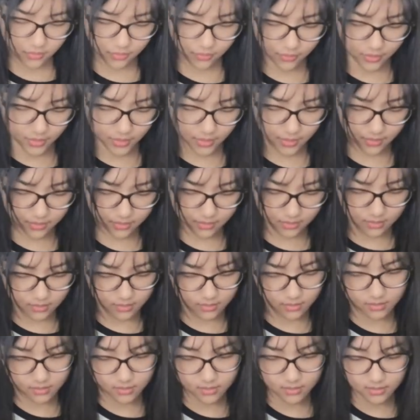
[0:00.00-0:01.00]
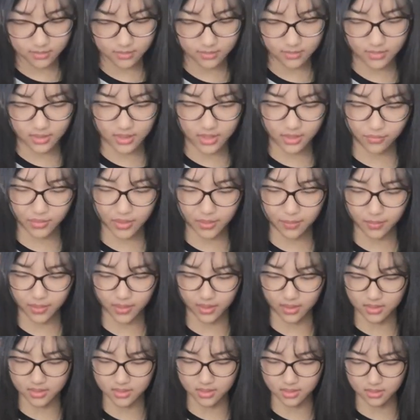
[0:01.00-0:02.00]
From Living
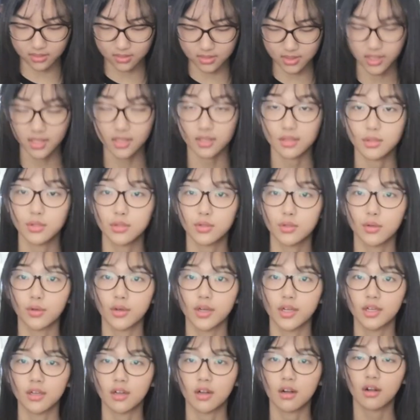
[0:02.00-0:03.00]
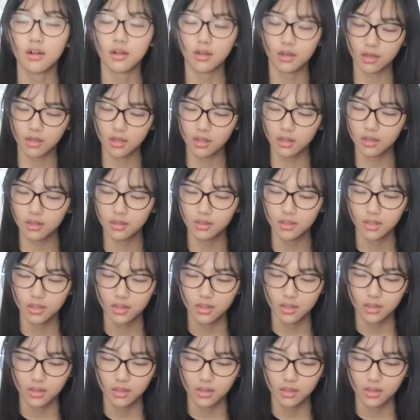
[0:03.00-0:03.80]
Plaza. It's like a store in Hong Kong.